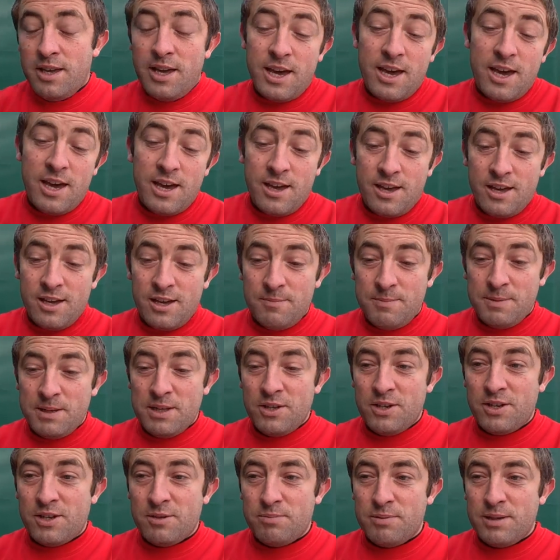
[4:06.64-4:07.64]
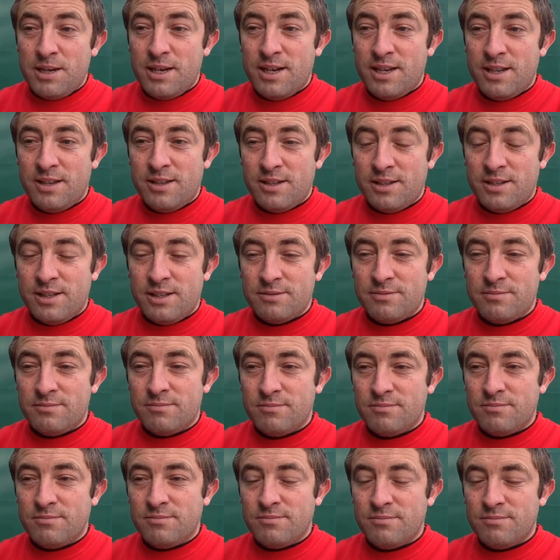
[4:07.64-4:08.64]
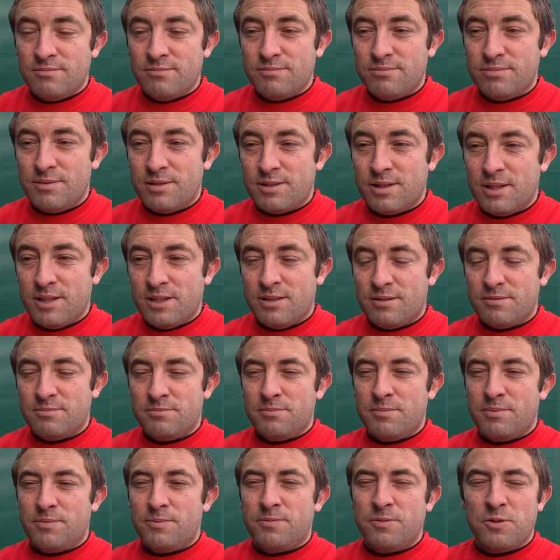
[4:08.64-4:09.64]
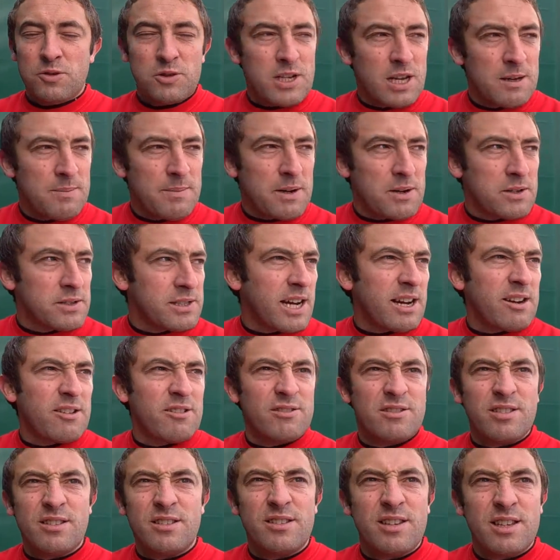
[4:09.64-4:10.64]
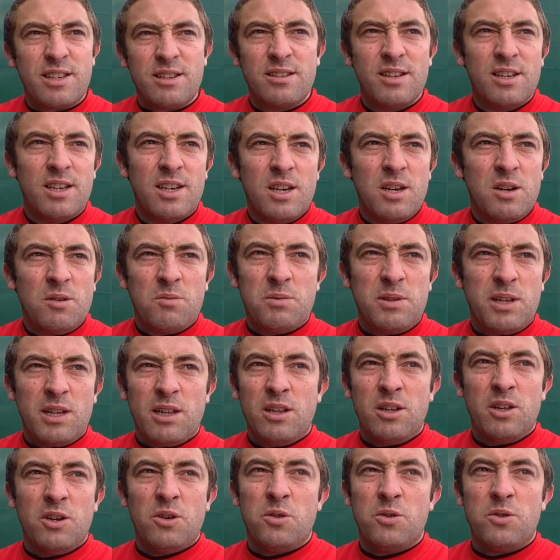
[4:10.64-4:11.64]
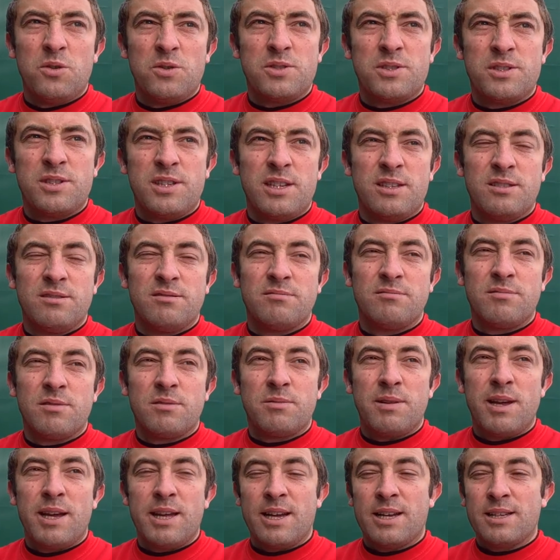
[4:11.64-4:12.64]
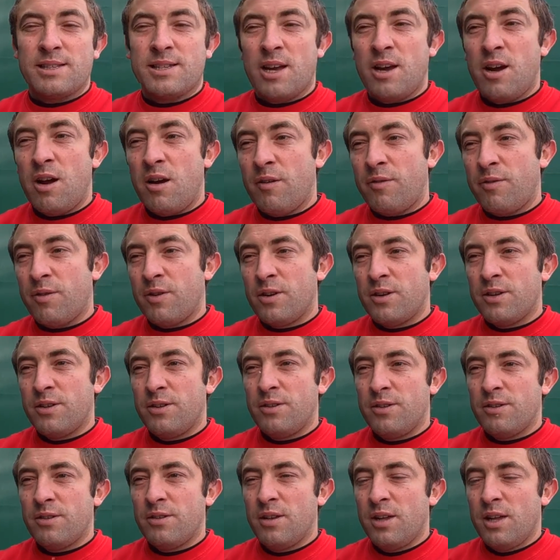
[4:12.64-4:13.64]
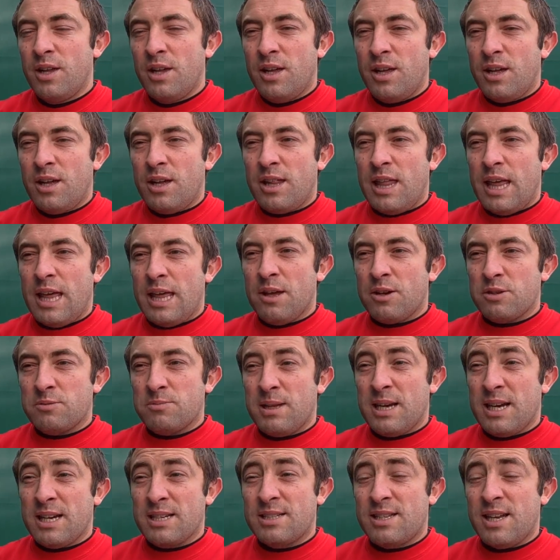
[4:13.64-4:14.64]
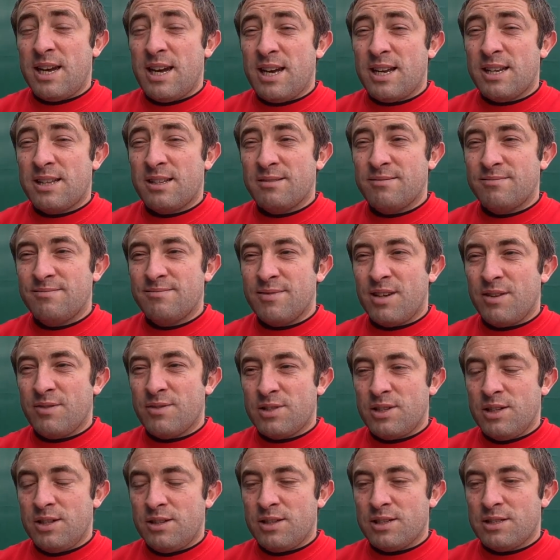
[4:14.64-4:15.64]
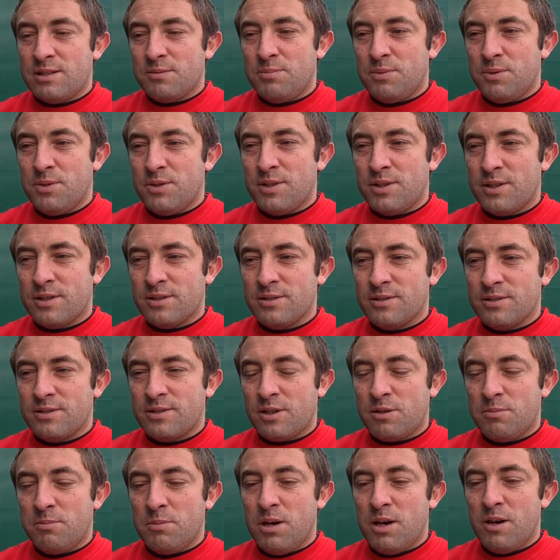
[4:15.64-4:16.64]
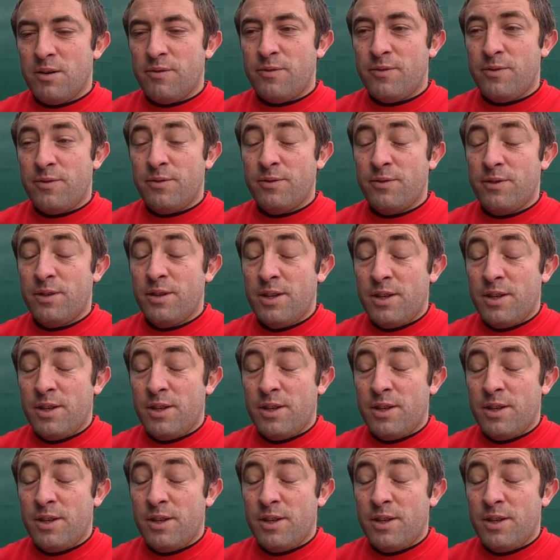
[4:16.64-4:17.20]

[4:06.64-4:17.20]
Yeah, I mean, I played, and then I think my first game back was Accrington, then we didn't lose, and then played against Hereford. Yeah, that was my last start, and obviously disappointing to come off,